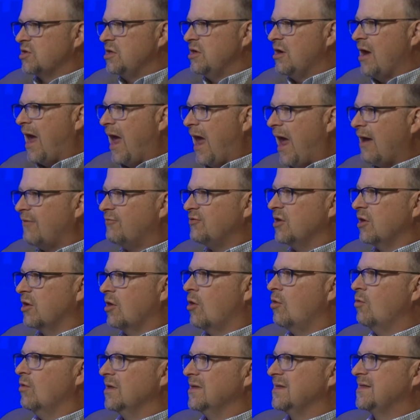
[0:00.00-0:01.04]
you have to
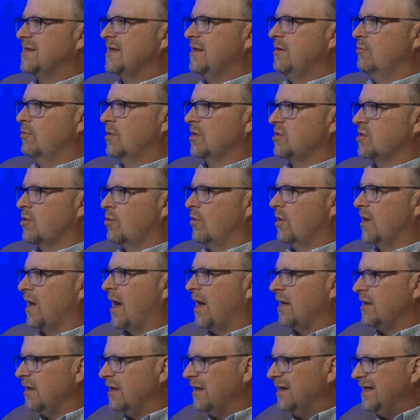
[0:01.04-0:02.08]
go and see what's going
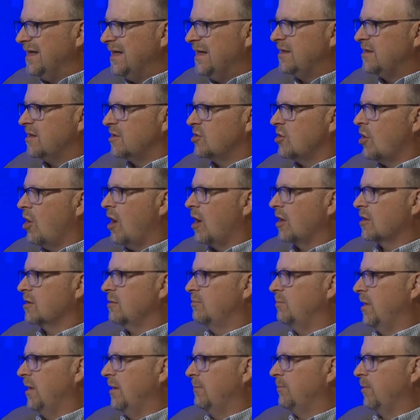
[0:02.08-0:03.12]
on. You need to talk to
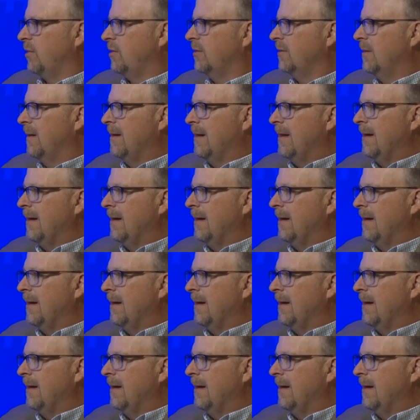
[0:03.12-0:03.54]
people.